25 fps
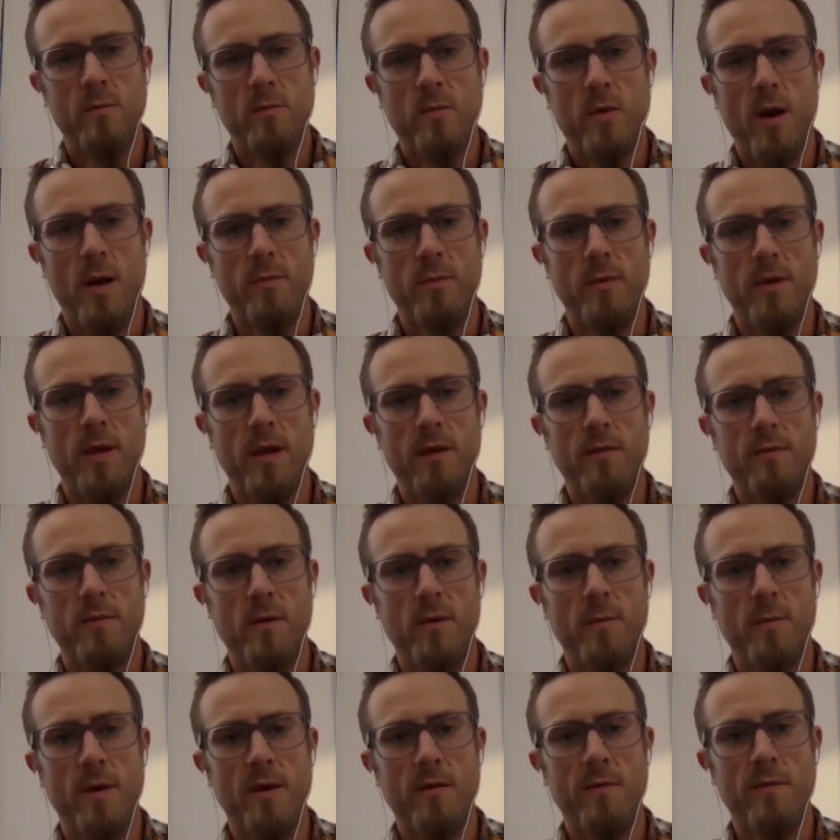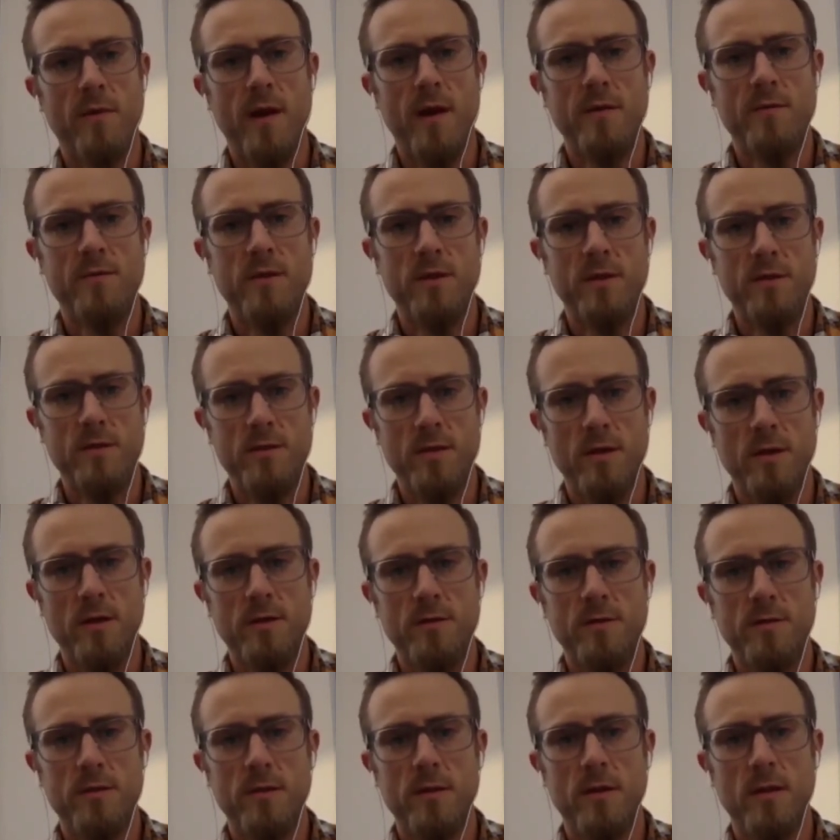probably after about 5, 6
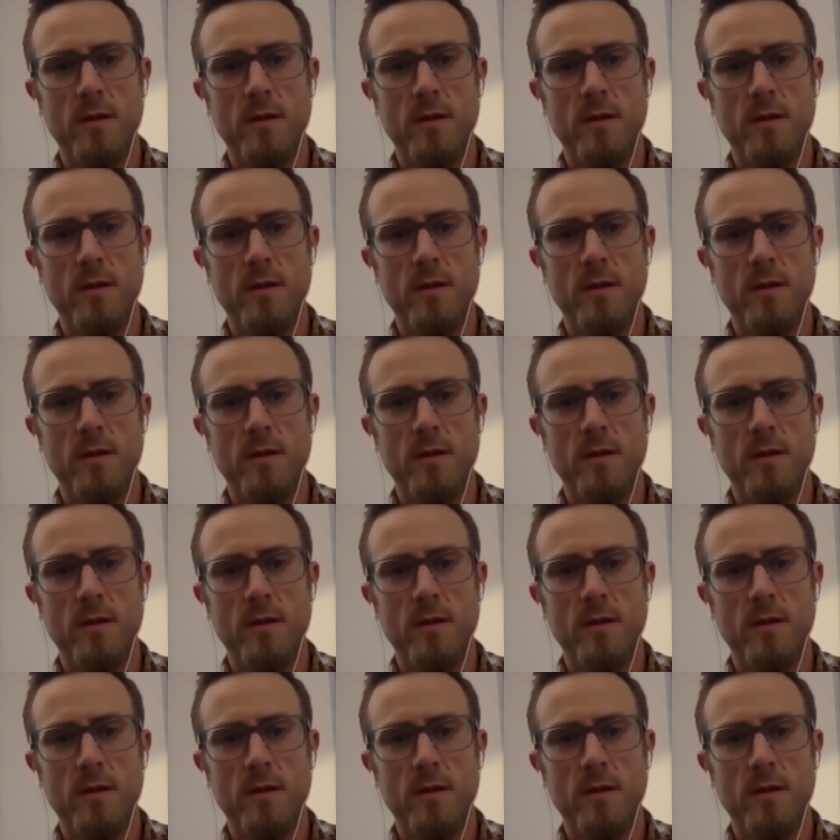years,